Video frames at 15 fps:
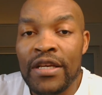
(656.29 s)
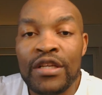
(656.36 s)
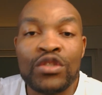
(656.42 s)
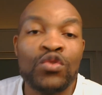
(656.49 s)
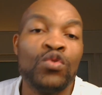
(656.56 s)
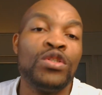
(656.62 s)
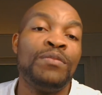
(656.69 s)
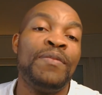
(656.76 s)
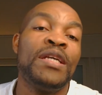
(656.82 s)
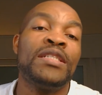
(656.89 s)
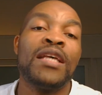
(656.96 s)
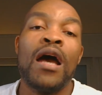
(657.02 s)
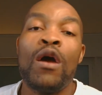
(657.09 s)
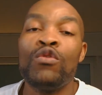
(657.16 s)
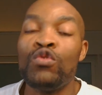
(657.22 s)
So it depends
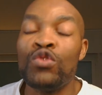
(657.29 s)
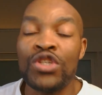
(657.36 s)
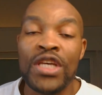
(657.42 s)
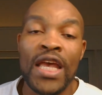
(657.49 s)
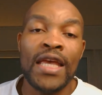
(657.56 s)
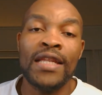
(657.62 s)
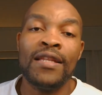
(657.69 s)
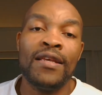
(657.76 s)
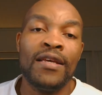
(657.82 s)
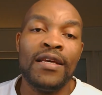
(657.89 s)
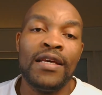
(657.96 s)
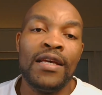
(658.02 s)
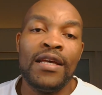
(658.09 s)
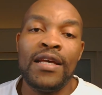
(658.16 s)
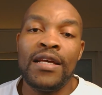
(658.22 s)
how you share
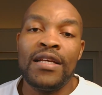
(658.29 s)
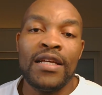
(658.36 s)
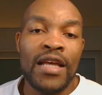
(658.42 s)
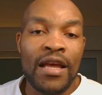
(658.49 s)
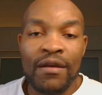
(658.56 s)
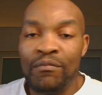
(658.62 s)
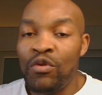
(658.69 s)
it,